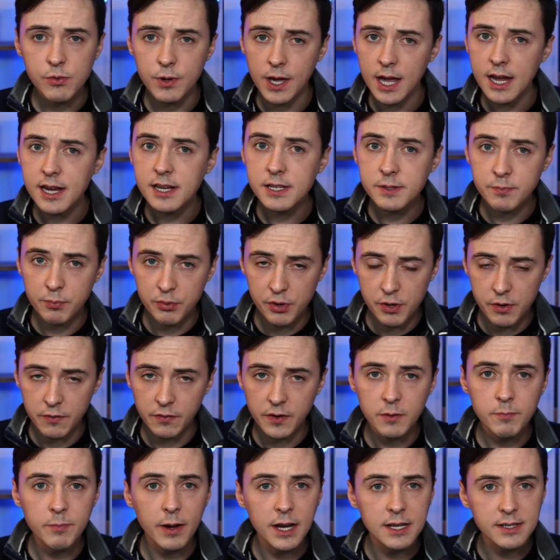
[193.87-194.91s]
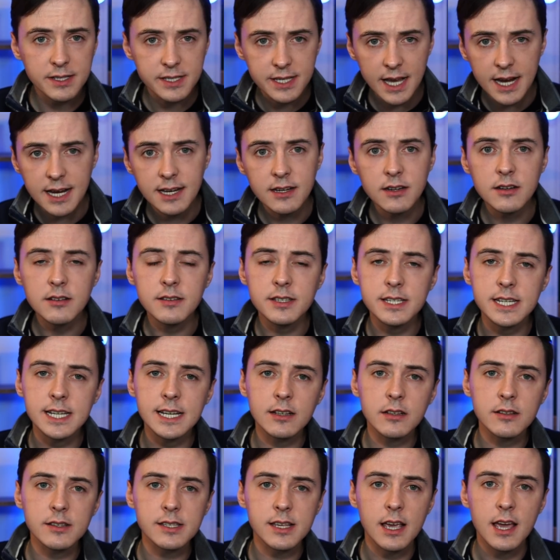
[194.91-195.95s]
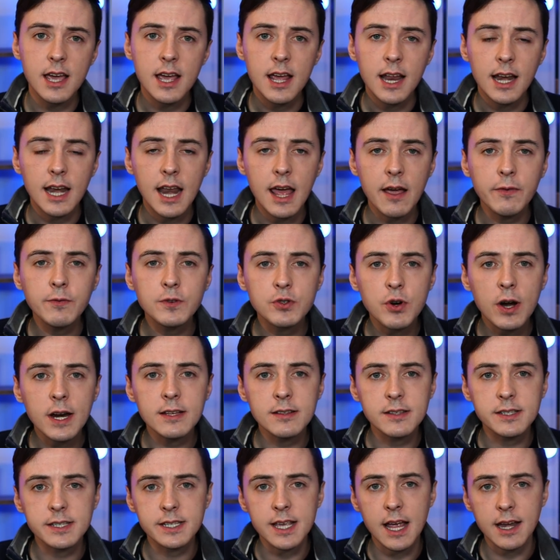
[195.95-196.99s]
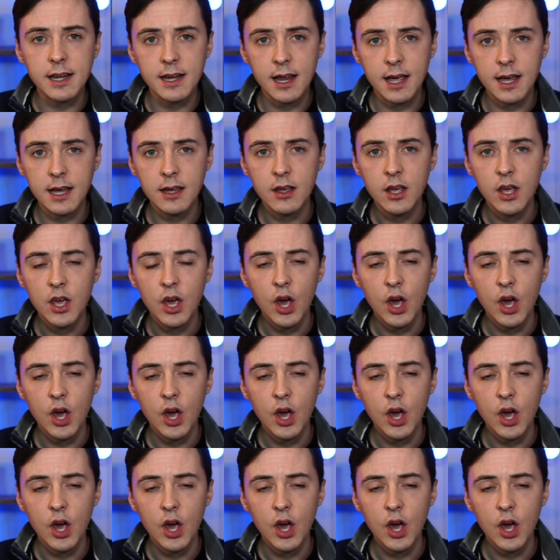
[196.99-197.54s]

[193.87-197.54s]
UK has proven by signing deals left, right and centre